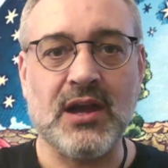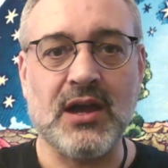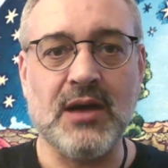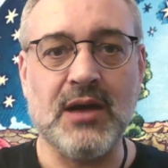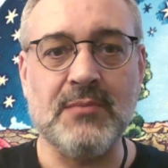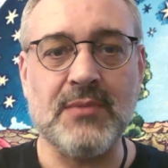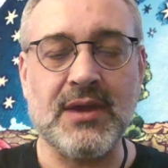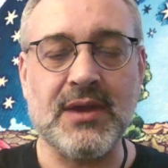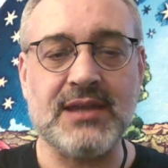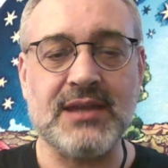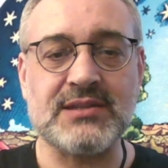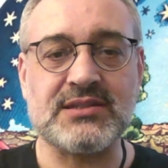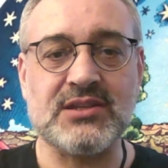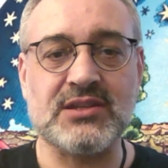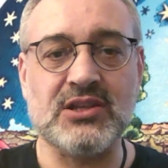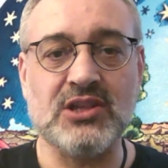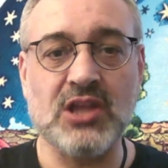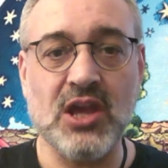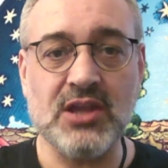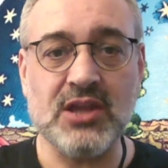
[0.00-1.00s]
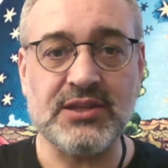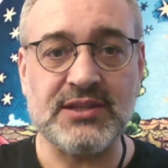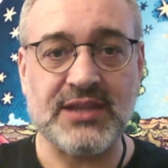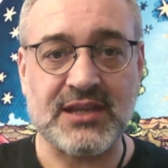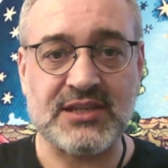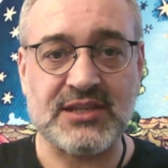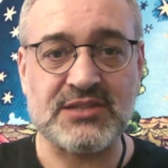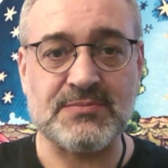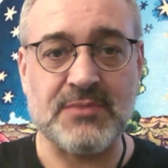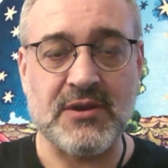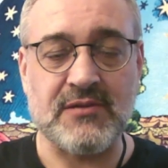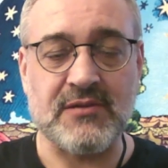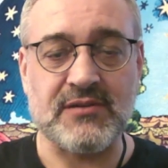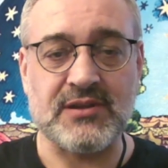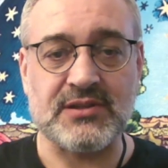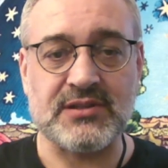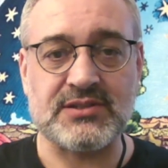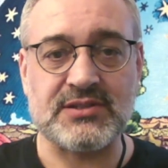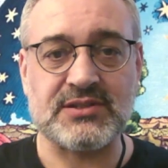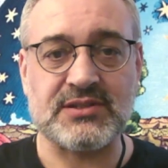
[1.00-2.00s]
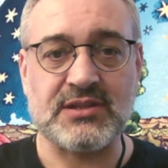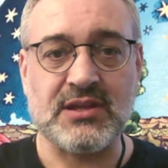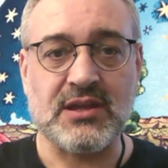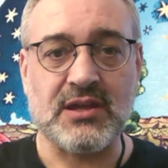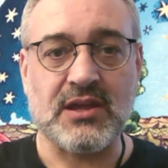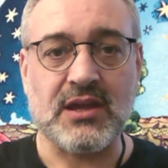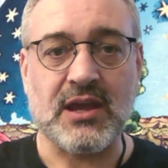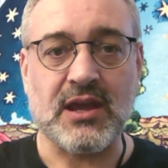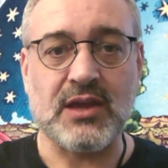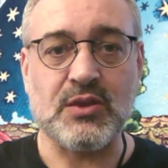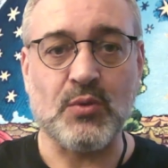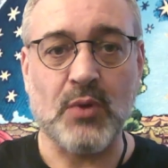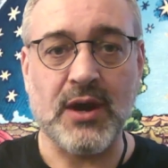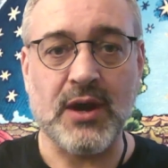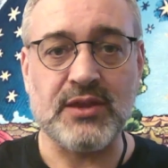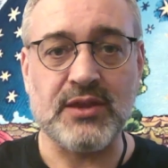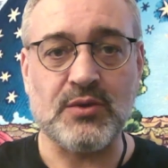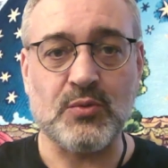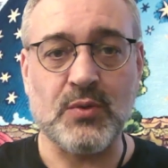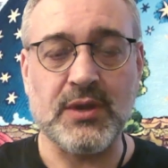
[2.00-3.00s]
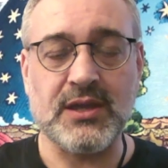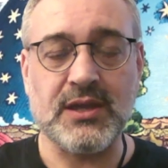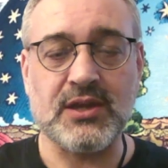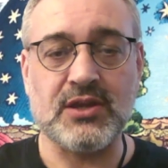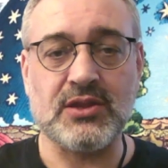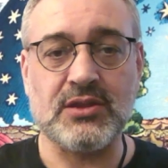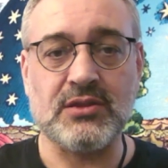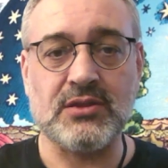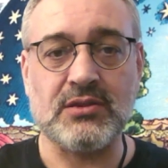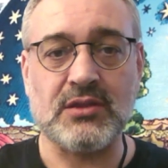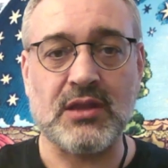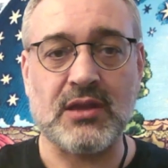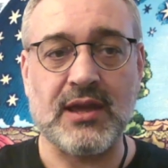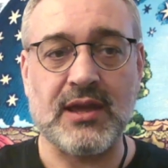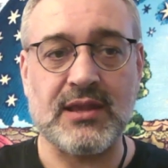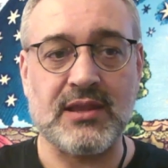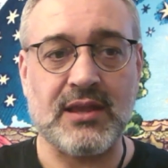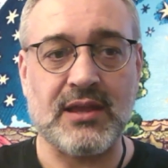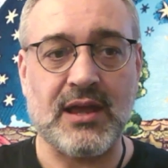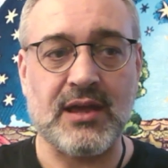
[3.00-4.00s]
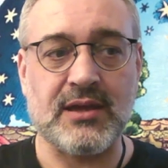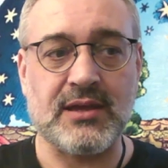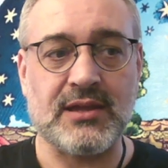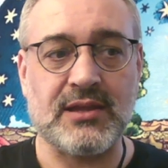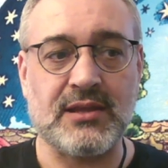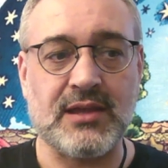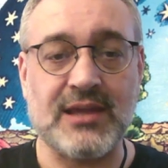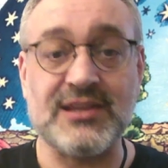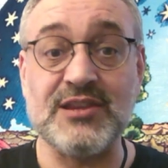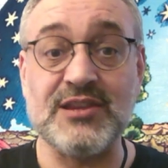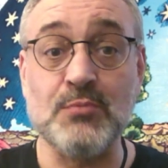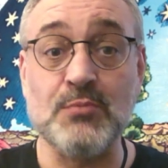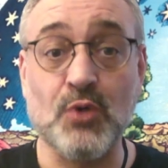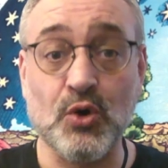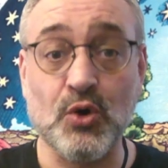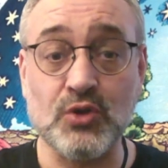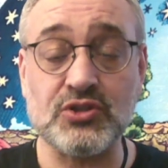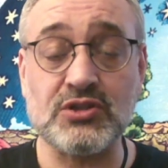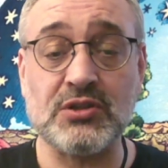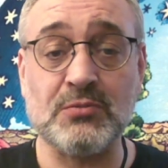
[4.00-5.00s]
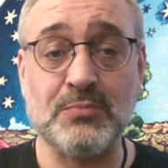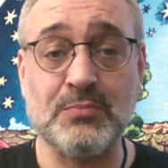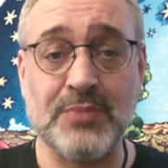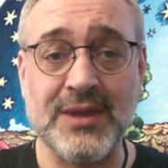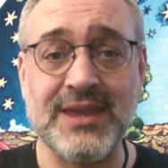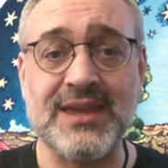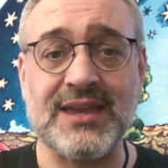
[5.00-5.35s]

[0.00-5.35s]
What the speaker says: It's a learning experience and a way that we can, an immortal being